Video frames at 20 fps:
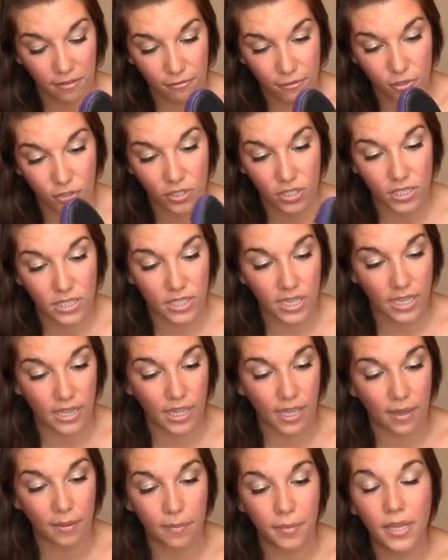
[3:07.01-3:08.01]
if you did
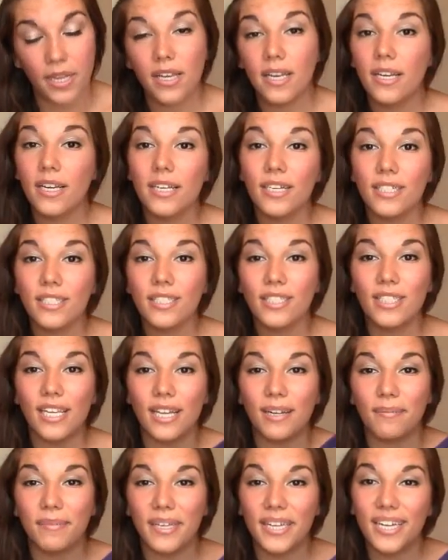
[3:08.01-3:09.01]
send them,
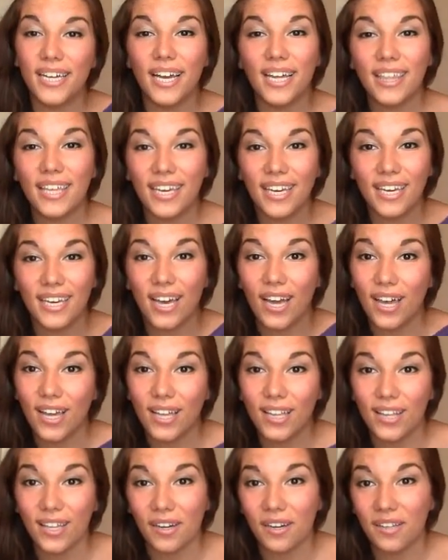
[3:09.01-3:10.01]
send me, I think,
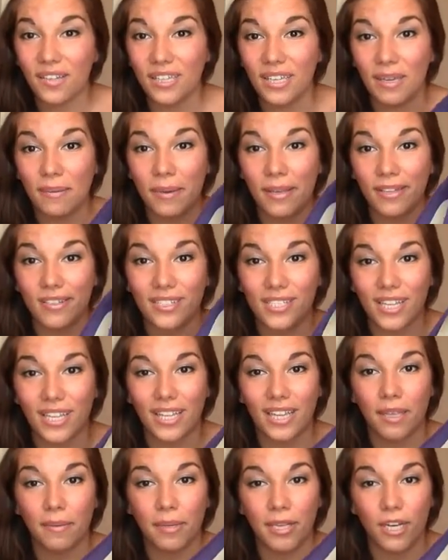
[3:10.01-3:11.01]
a little email or
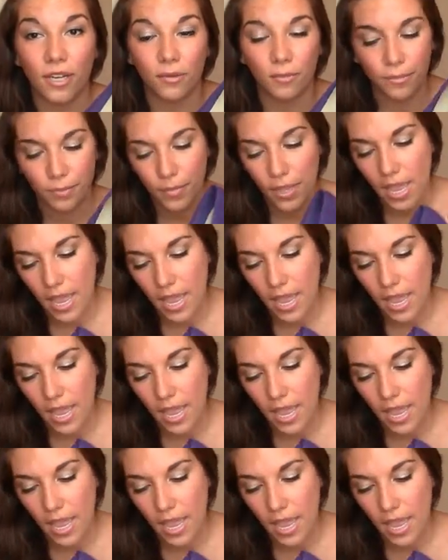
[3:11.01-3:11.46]
something. Let me know.